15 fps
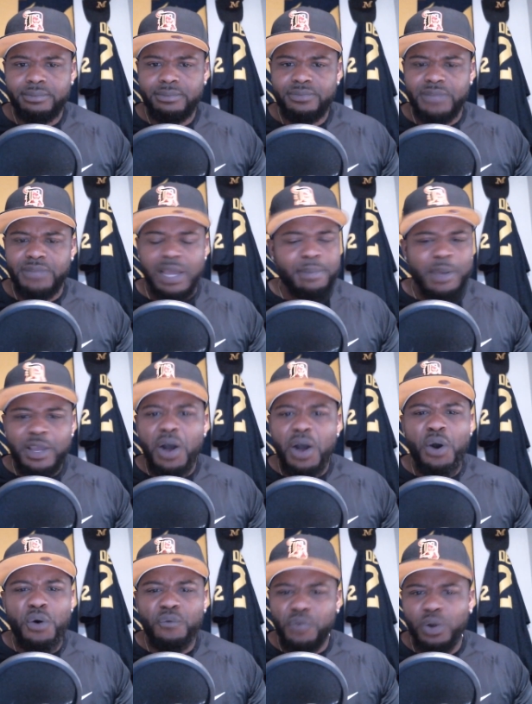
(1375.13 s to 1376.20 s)
They've been
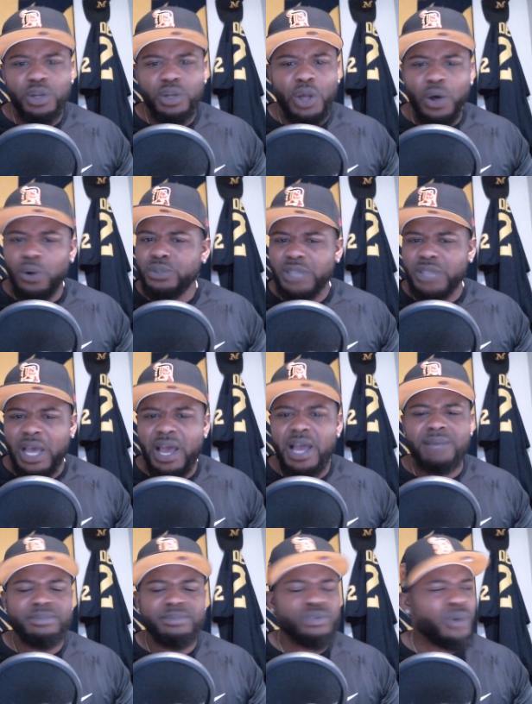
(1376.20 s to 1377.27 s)
gone for a long
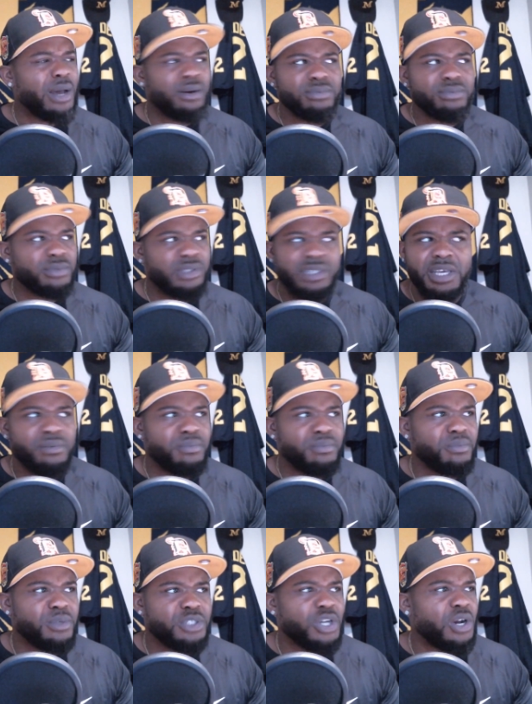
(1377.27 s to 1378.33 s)
time, so I don't get
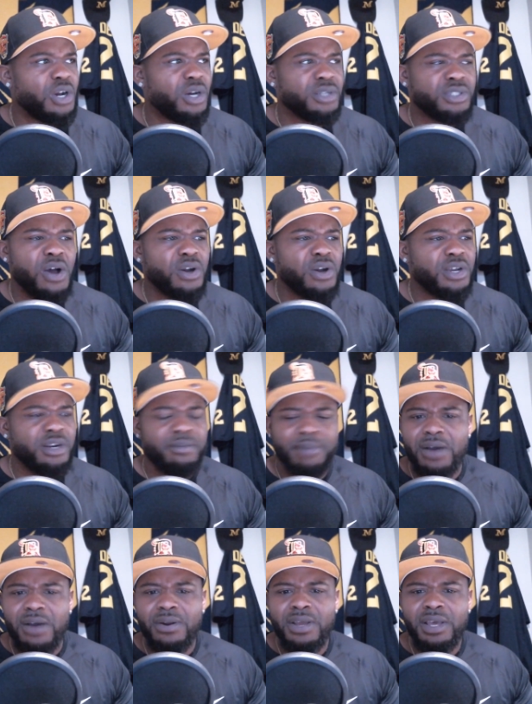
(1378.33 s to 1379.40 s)
what y'all talking about.